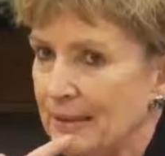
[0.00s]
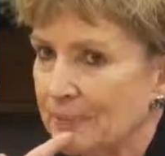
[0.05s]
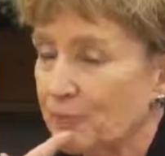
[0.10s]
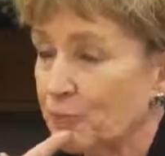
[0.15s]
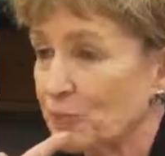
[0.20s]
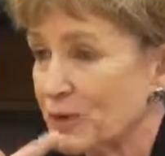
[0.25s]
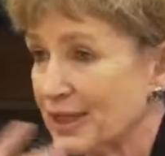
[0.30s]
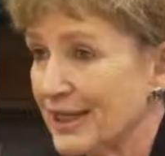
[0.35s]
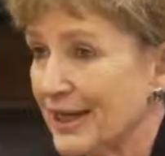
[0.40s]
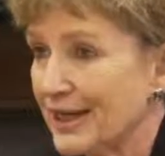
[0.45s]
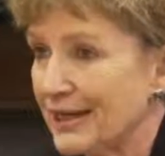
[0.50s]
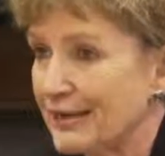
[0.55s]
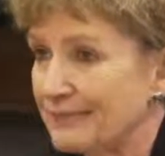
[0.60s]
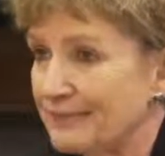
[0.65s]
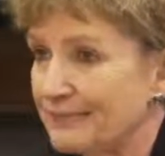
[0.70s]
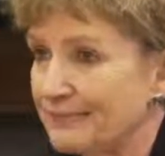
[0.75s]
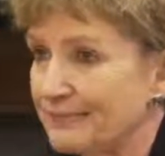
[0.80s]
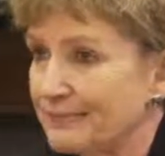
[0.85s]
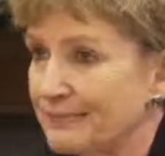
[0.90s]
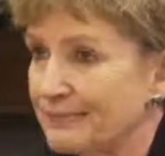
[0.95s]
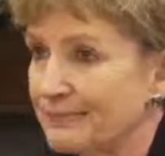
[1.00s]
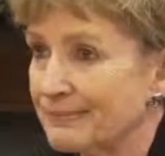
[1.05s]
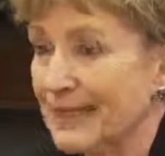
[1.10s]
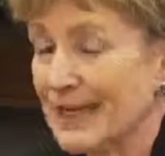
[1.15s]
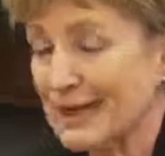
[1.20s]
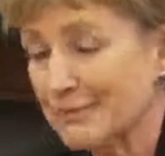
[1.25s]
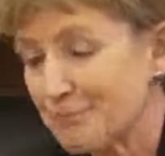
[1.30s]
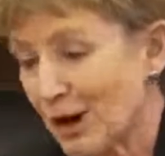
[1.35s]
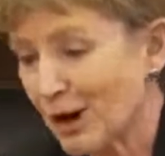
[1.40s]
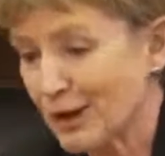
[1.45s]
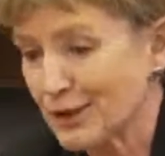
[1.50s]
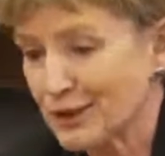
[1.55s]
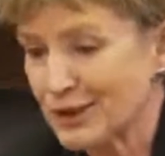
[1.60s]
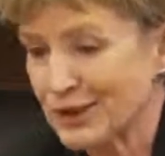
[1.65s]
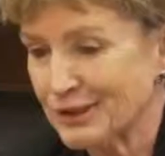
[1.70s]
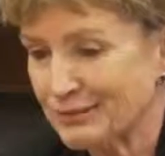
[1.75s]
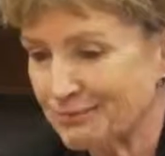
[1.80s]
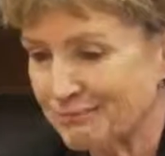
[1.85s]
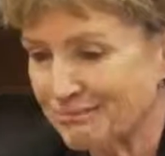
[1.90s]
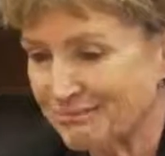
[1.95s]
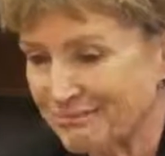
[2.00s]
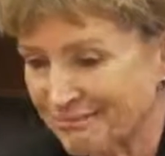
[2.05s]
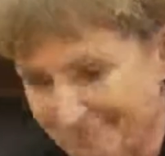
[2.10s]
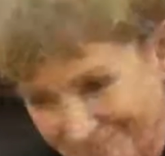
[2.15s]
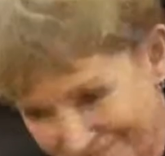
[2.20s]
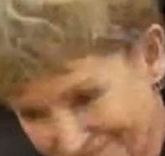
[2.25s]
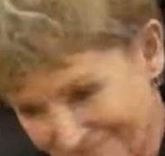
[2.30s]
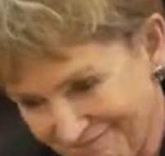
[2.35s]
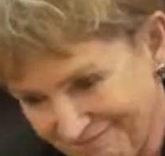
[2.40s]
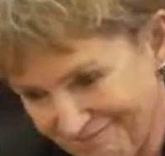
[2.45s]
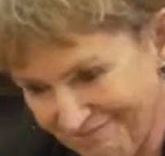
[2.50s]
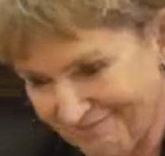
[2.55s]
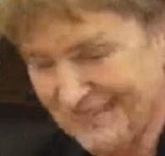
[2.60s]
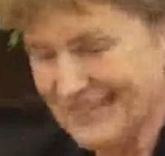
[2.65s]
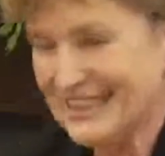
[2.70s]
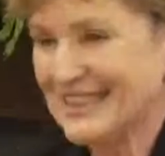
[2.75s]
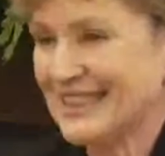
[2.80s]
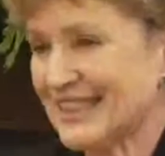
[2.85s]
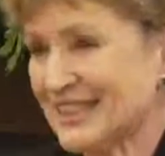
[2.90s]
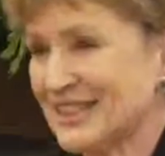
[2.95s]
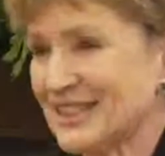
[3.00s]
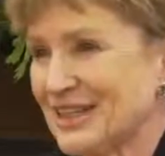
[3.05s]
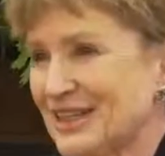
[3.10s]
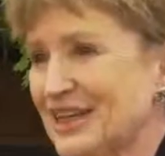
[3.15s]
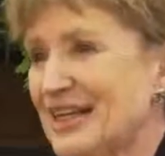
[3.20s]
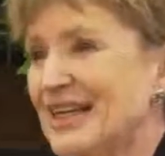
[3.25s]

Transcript: With that, in March this year,